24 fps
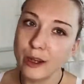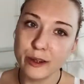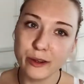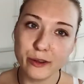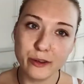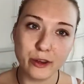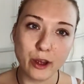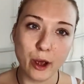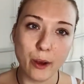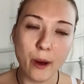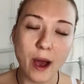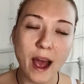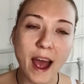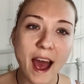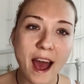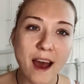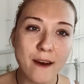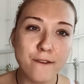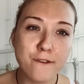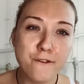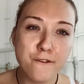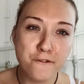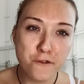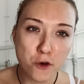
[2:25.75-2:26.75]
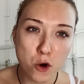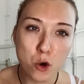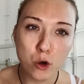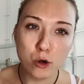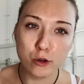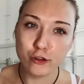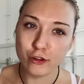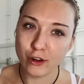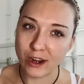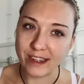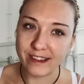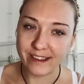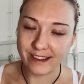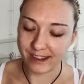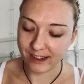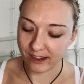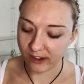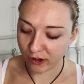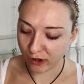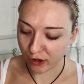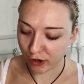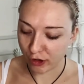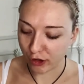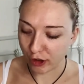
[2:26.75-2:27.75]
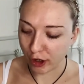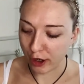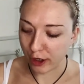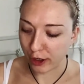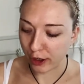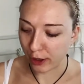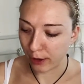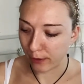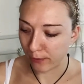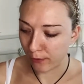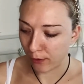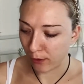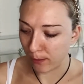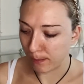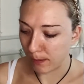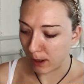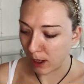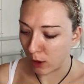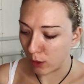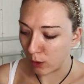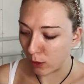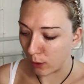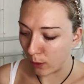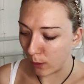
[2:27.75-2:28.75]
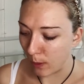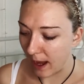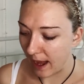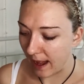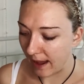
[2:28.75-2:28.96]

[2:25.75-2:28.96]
So I have four dresses to show you from my haul,